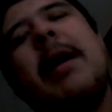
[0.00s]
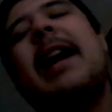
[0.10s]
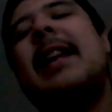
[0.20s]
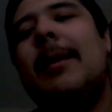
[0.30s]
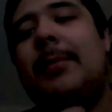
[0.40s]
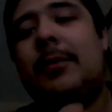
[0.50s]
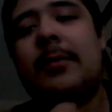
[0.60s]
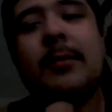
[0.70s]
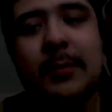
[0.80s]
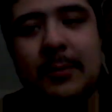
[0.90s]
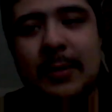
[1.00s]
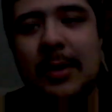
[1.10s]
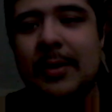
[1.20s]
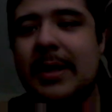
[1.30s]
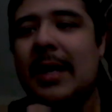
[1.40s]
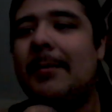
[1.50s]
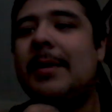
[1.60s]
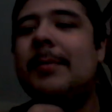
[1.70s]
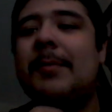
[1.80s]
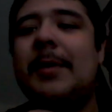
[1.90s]
Pineapple. I want to see how
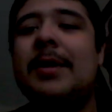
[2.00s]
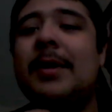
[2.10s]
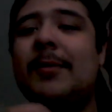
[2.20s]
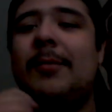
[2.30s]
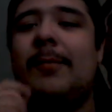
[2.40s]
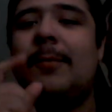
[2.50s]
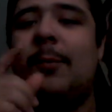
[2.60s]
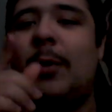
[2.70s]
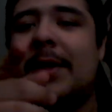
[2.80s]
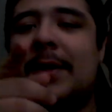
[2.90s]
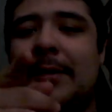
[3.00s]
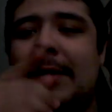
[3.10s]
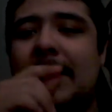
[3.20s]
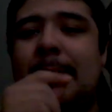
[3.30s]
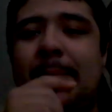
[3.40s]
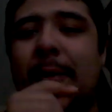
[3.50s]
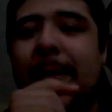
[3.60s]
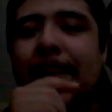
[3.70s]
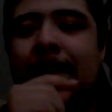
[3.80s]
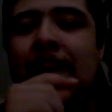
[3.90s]
many people actually watch to this
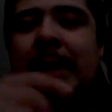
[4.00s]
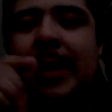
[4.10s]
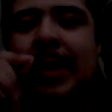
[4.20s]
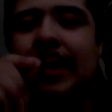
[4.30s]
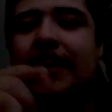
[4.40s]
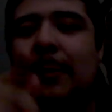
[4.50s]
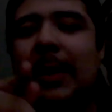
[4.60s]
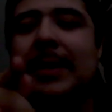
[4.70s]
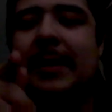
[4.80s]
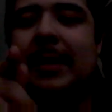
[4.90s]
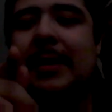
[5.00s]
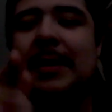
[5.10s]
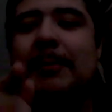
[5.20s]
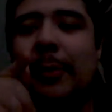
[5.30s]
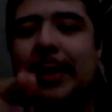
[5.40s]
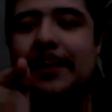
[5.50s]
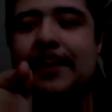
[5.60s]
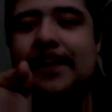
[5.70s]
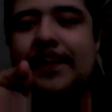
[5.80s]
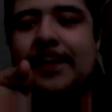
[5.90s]
point. If you watch to this point,
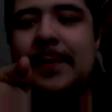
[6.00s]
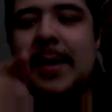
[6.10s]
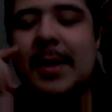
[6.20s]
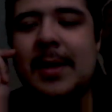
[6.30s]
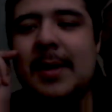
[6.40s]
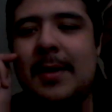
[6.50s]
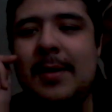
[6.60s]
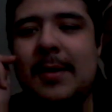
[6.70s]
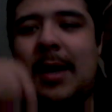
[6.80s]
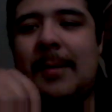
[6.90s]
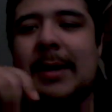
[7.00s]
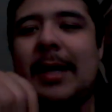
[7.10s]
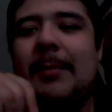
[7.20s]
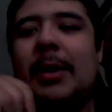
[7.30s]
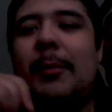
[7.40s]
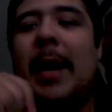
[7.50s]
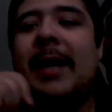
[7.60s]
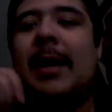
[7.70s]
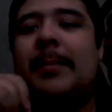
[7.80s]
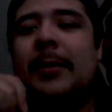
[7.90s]
comment down below
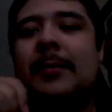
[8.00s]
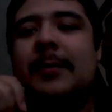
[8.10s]
pineapple.